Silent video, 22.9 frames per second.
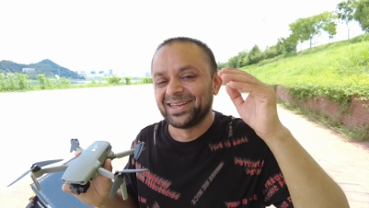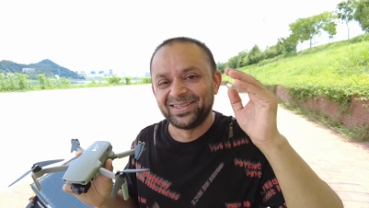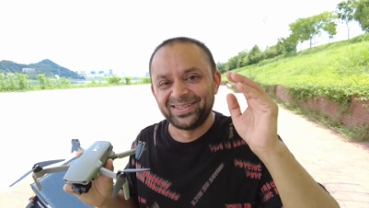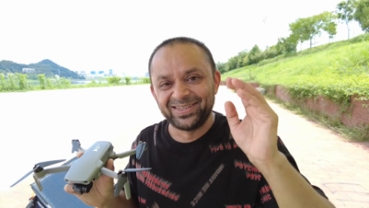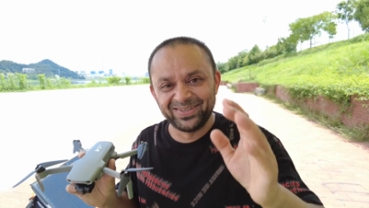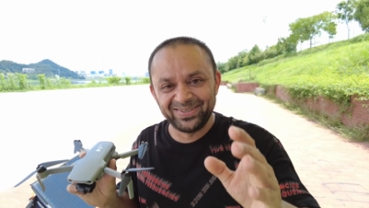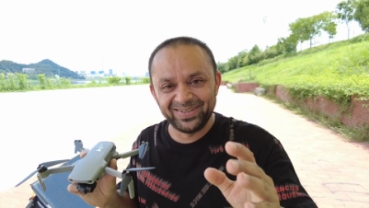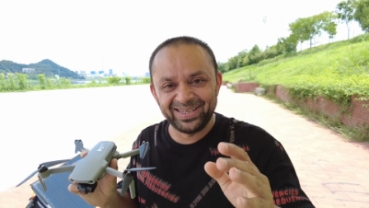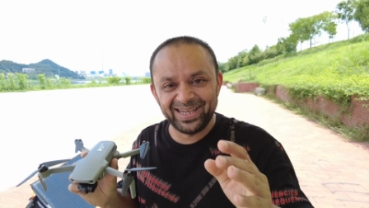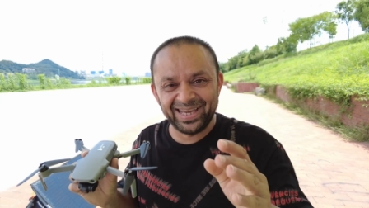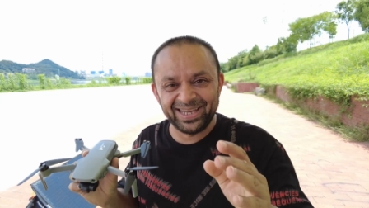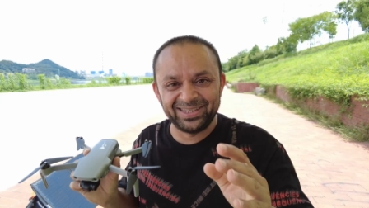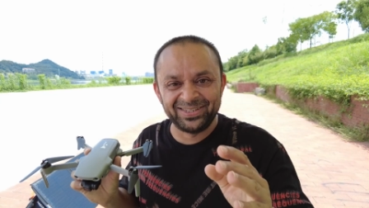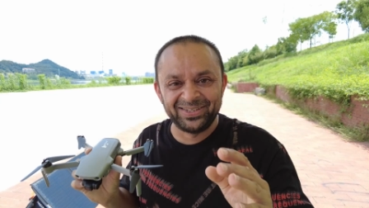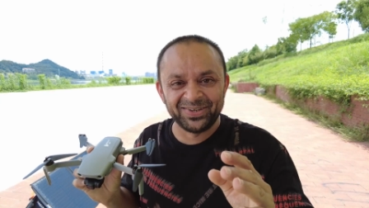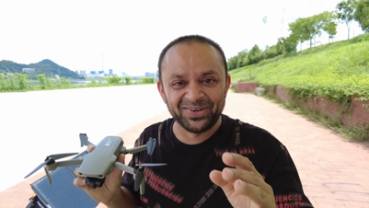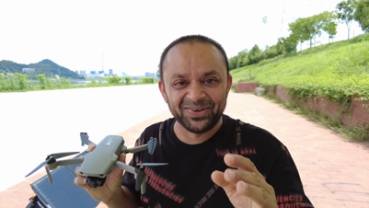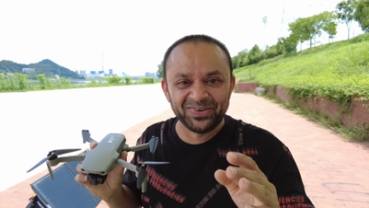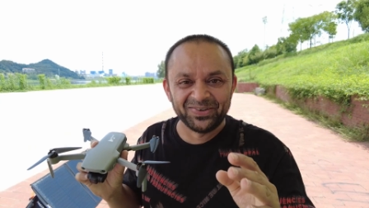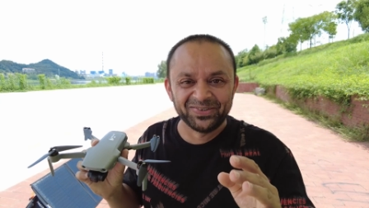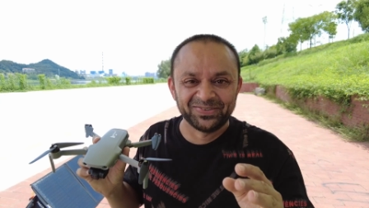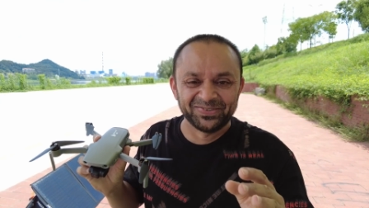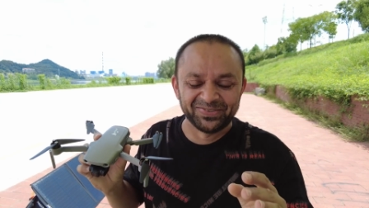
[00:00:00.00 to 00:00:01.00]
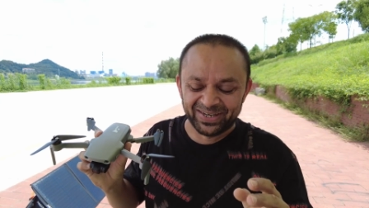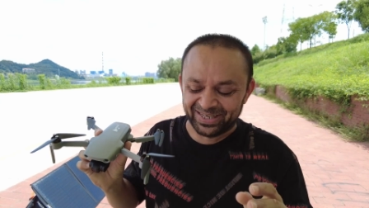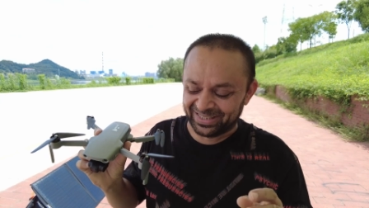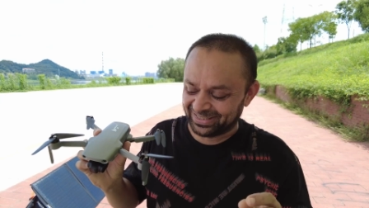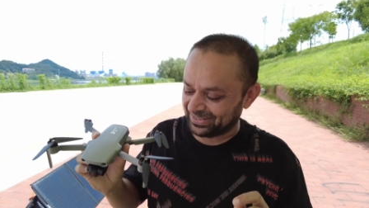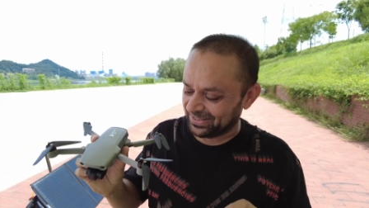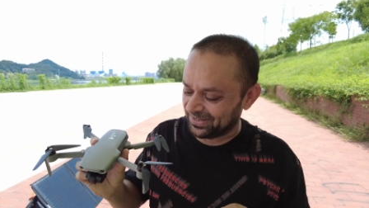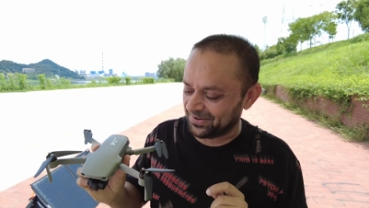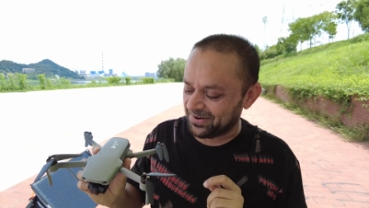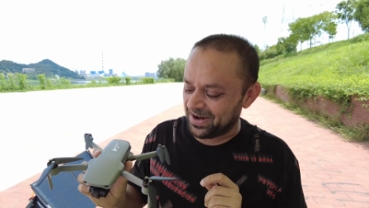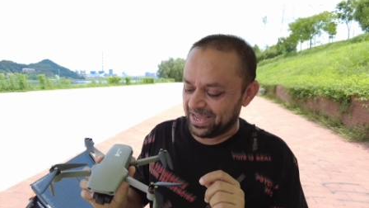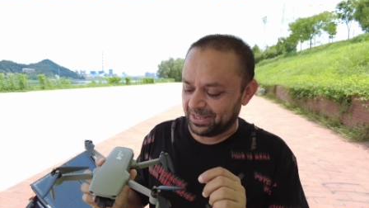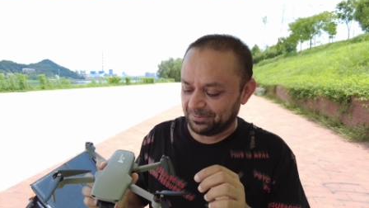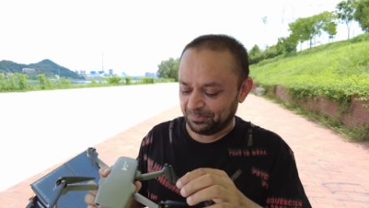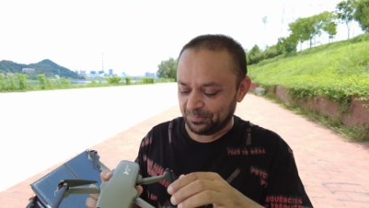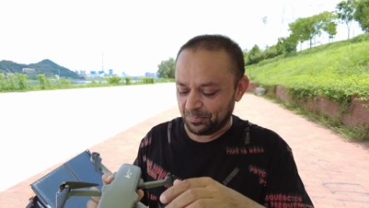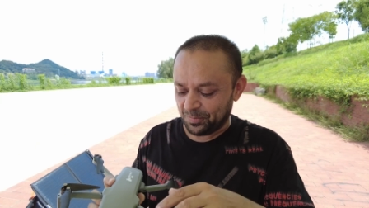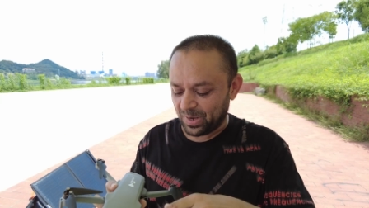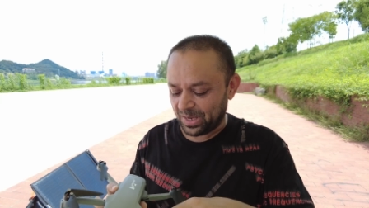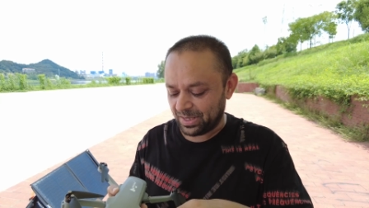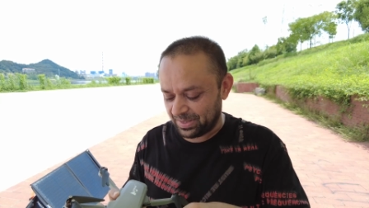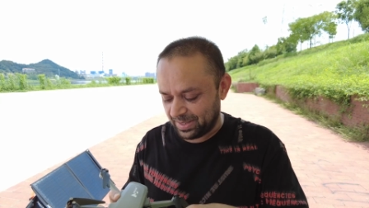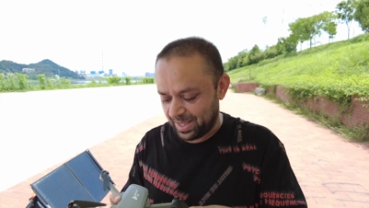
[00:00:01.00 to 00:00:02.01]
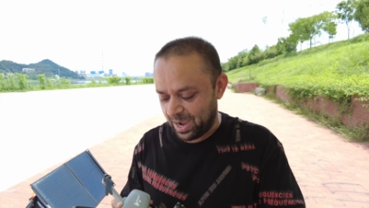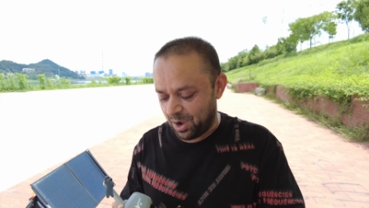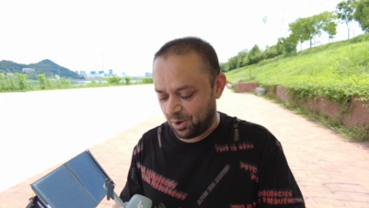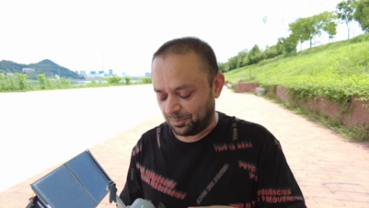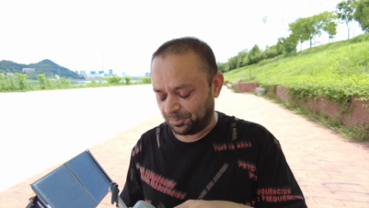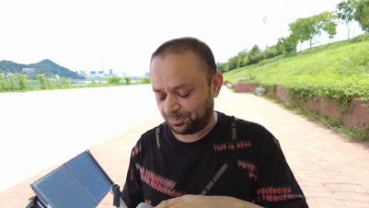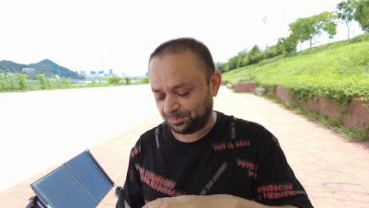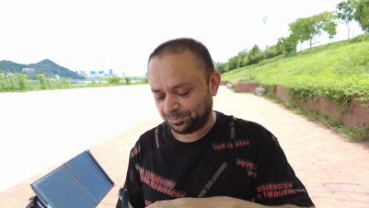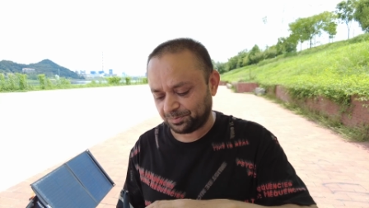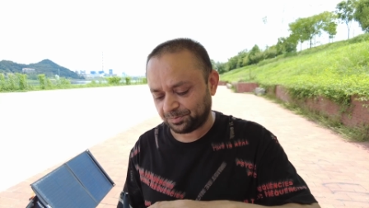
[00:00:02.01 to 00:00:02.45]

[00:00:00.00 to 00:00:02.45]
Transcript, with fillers: do it at your own risk. All right, now,